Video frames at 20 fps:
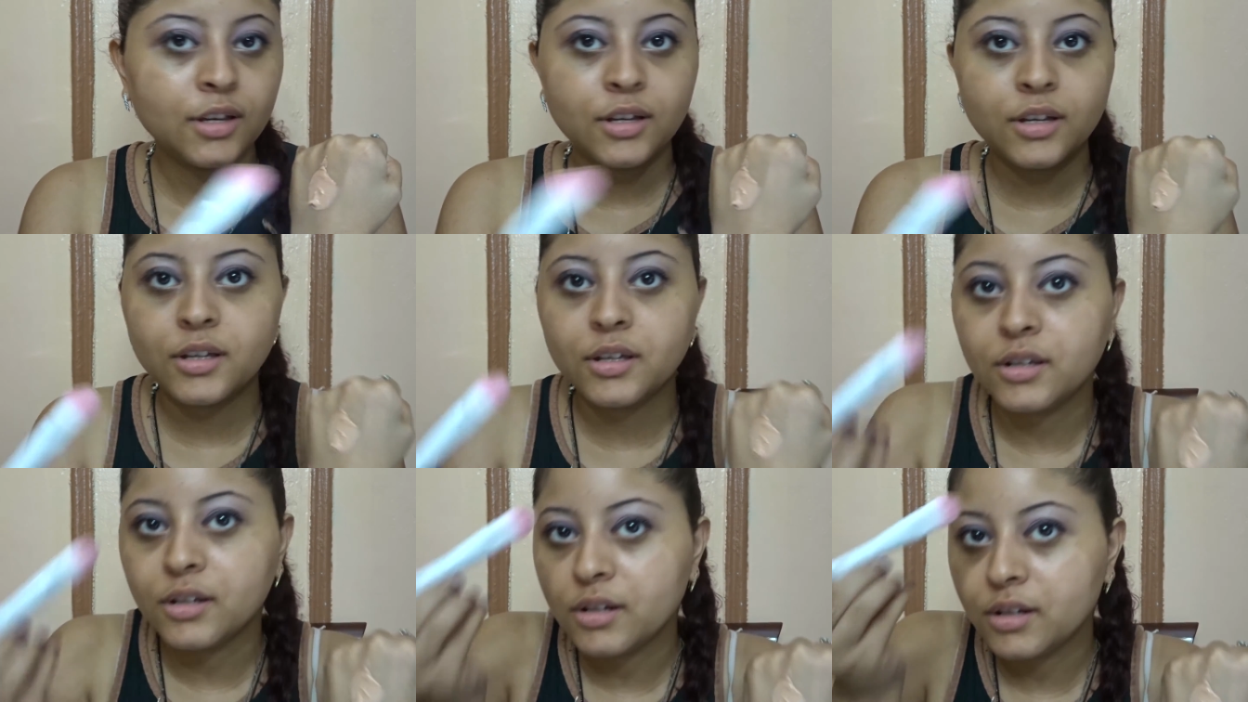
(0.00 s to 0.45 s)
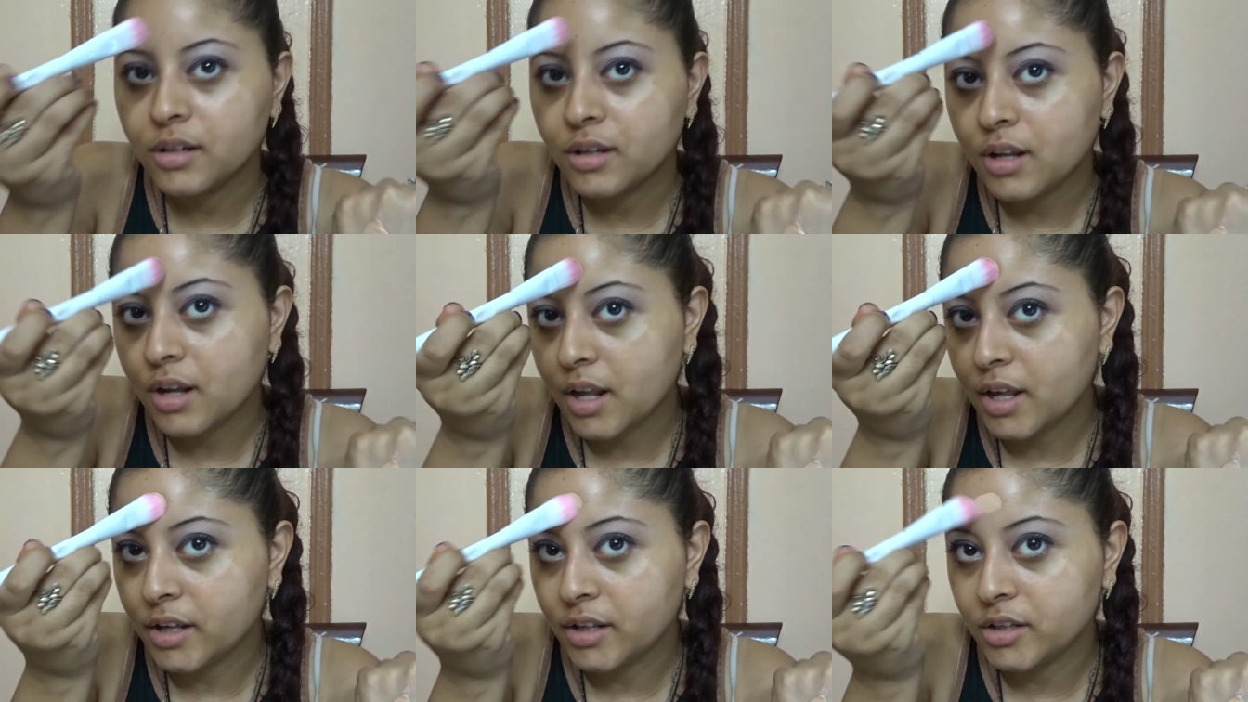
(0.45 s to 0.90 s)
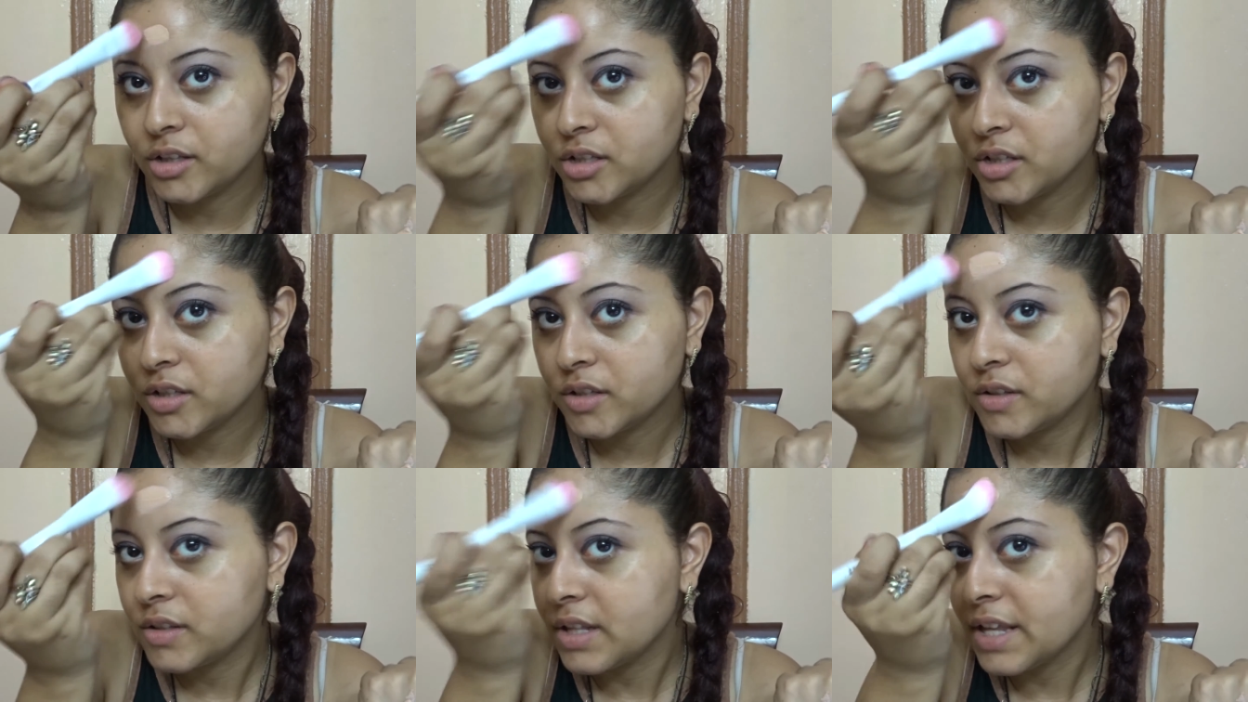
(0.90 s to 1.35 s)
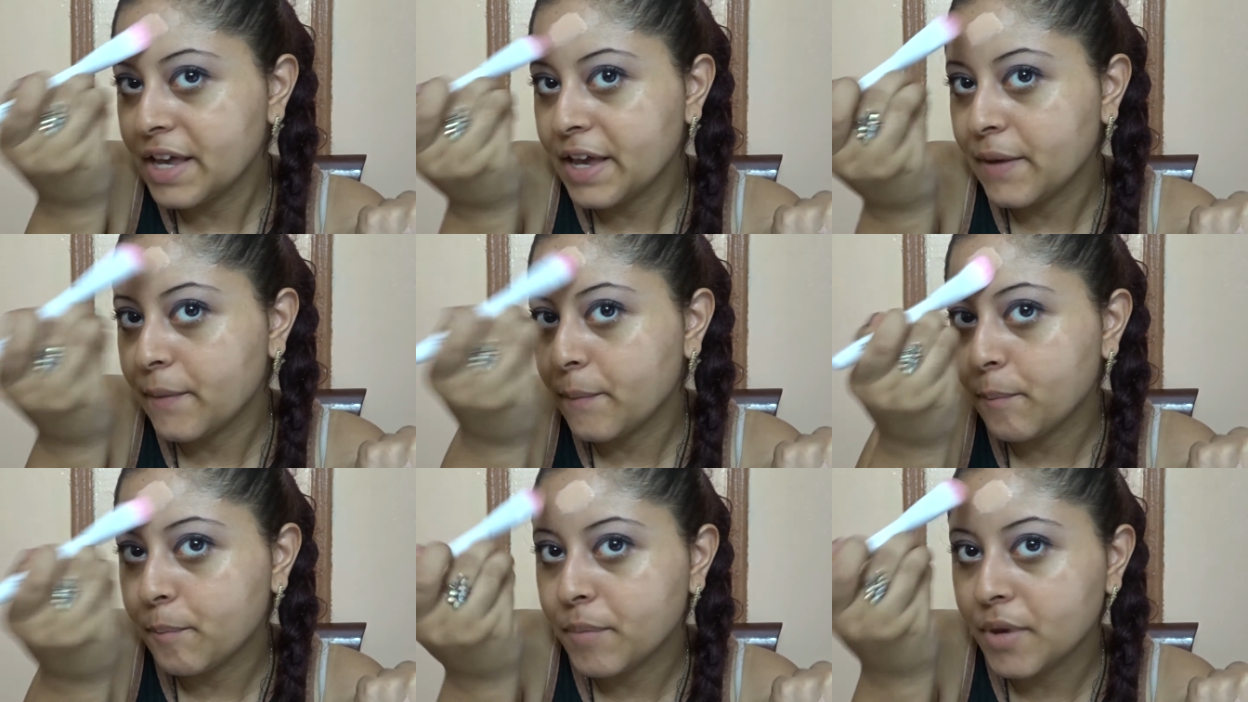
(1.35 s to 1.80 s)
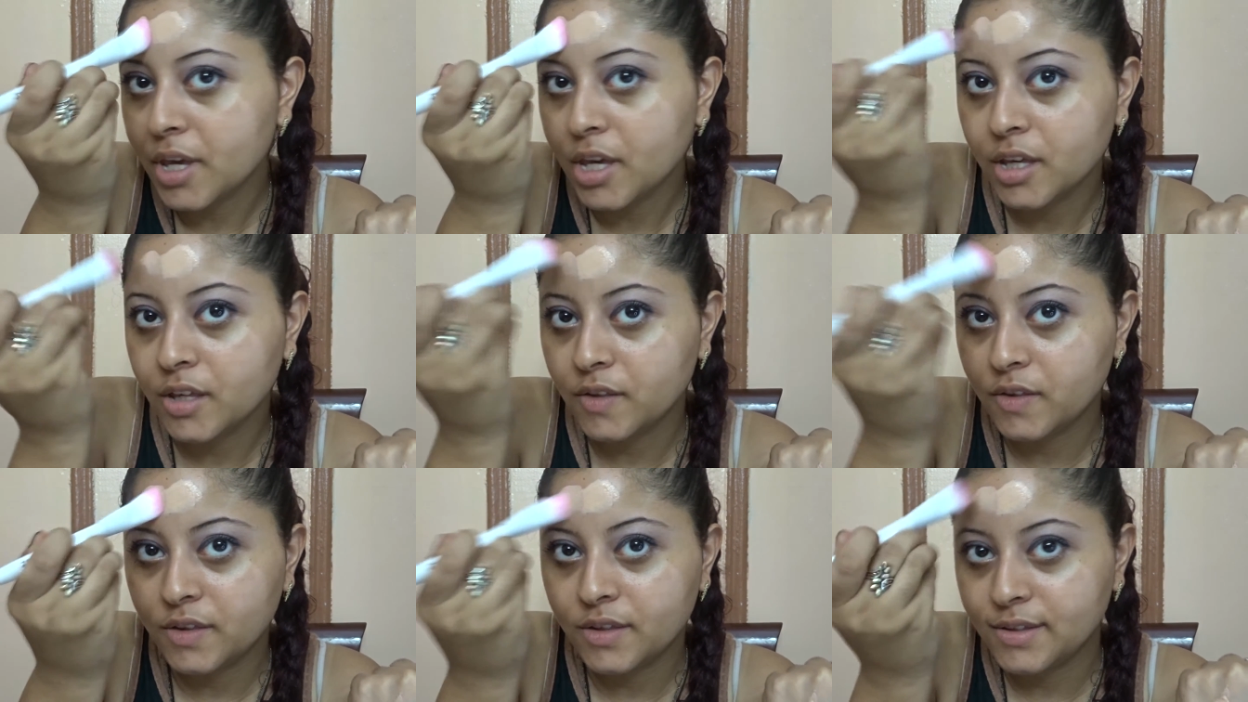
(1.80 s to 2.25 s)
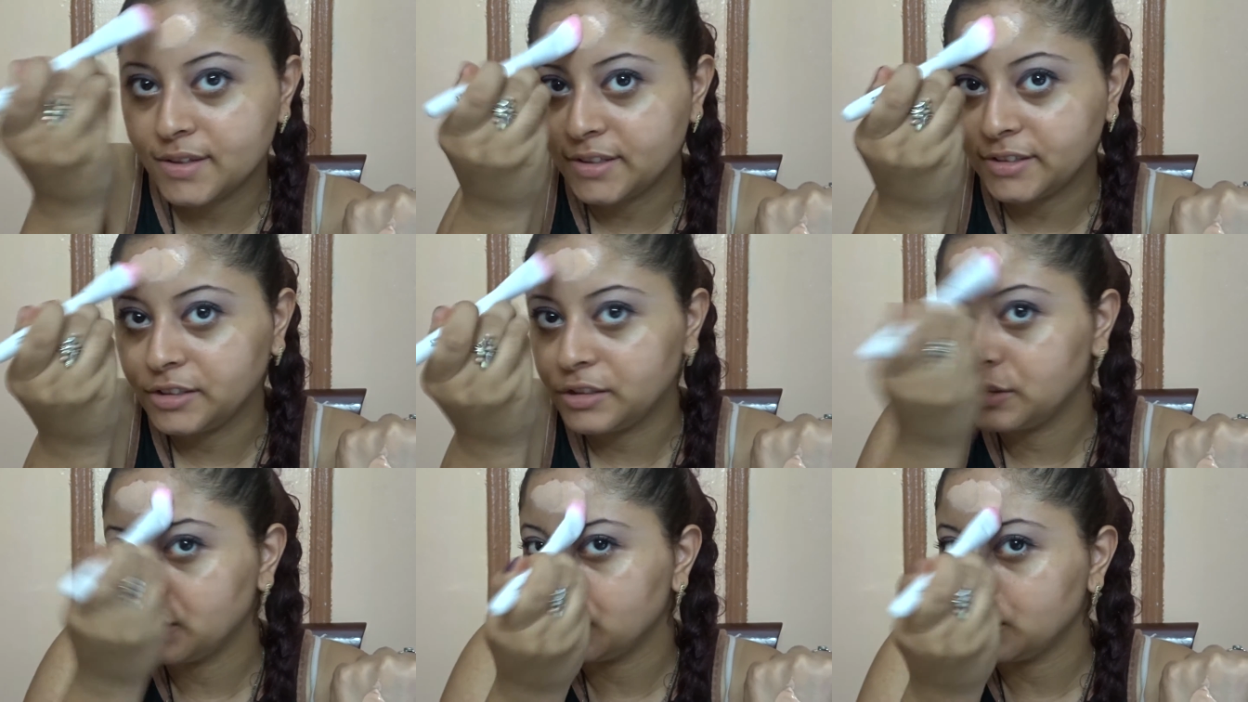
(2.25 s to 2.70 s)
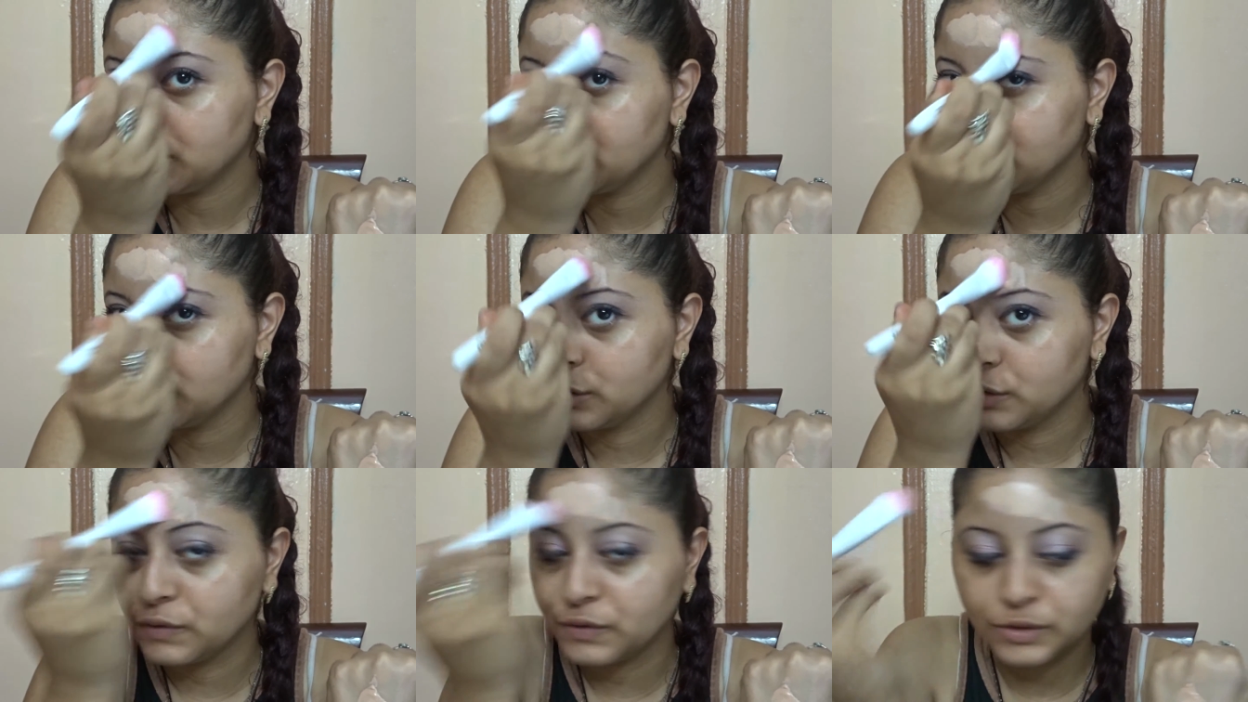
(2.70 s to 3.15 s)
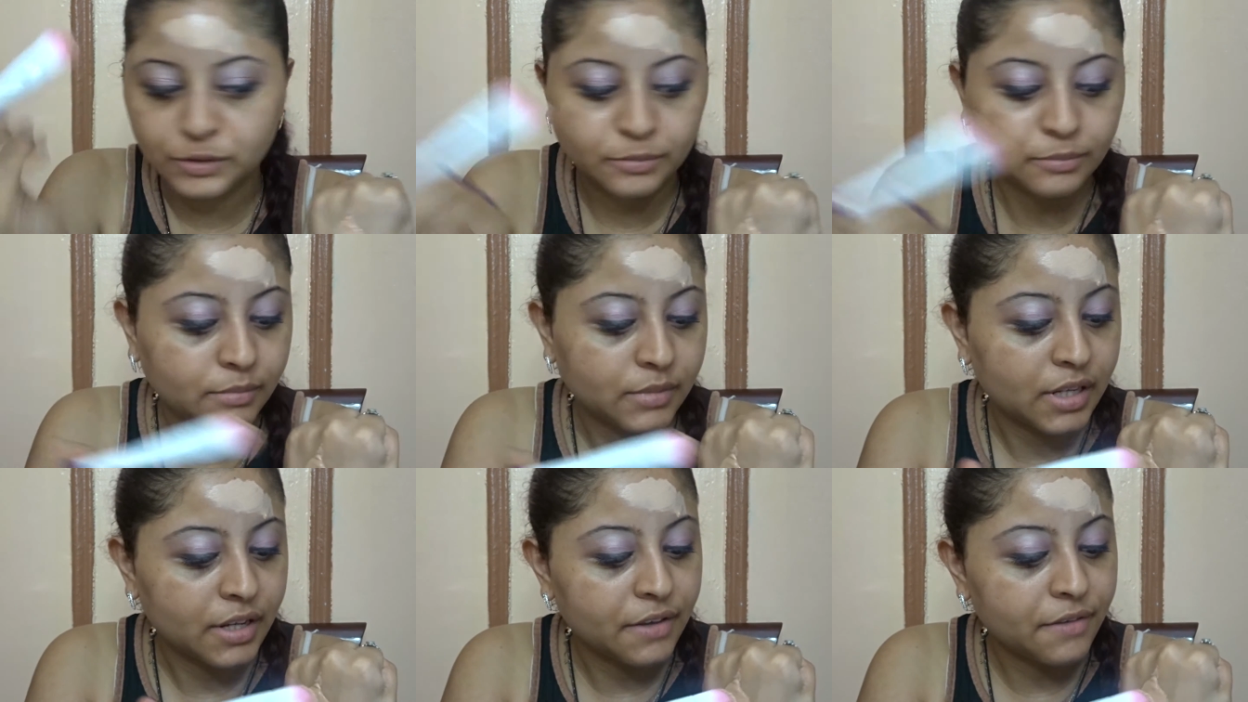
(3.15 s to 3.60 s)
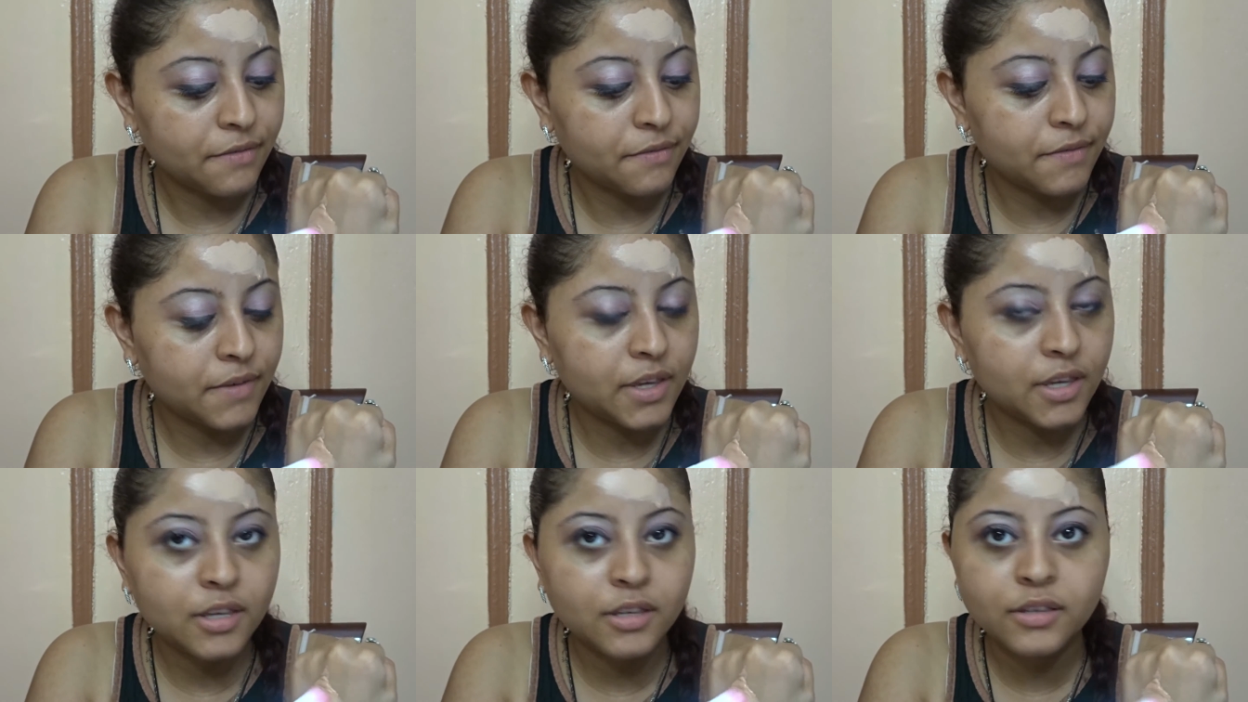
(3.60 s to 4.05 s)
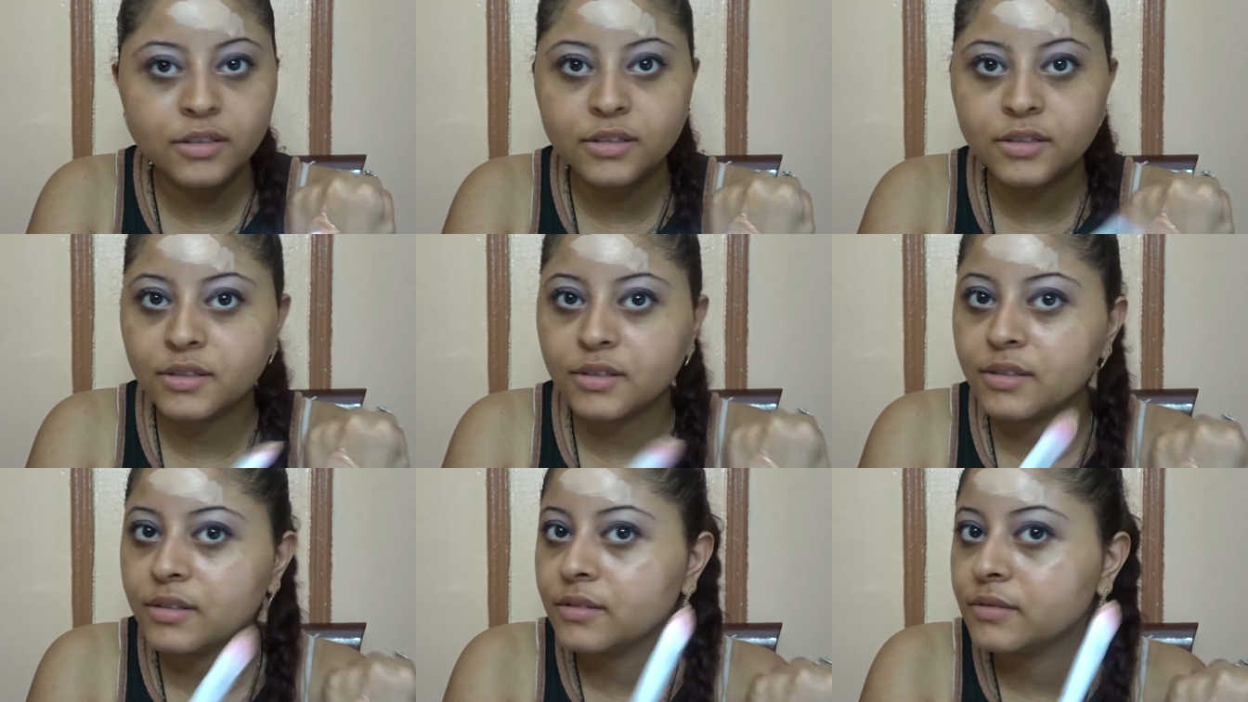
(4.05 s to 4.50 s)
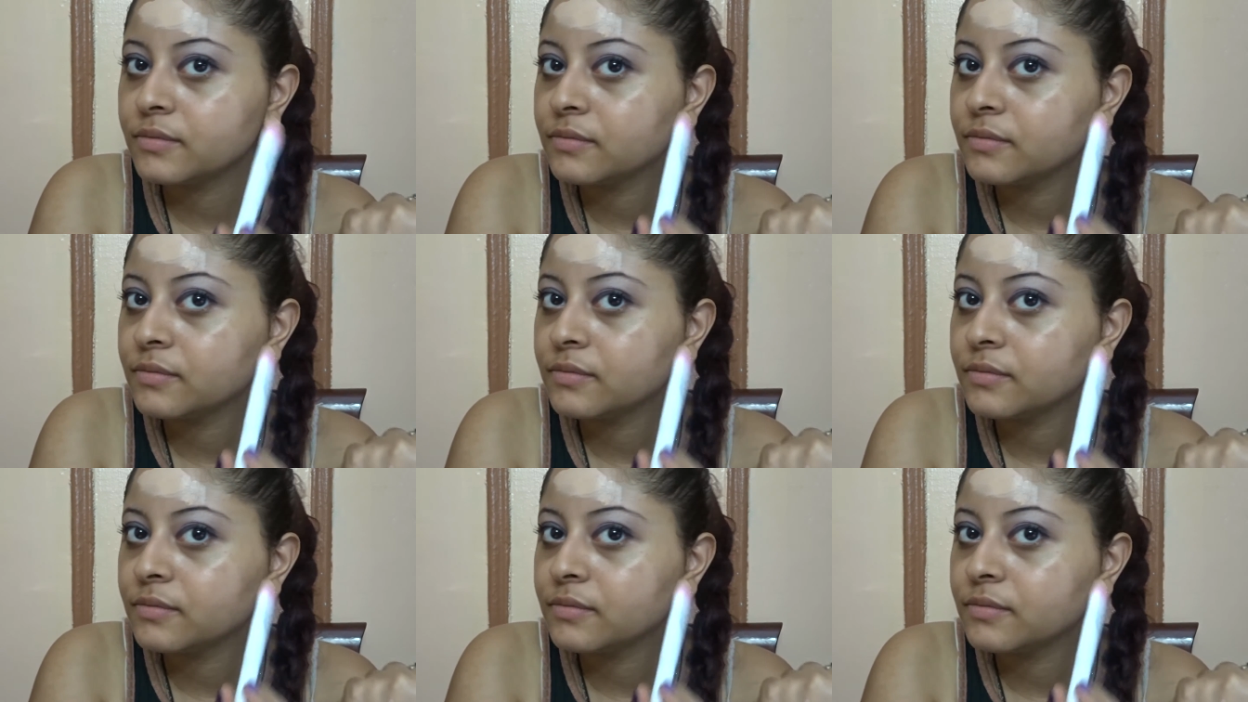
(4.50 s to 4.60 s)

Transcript: I'm gonna like just like paint it all over my face.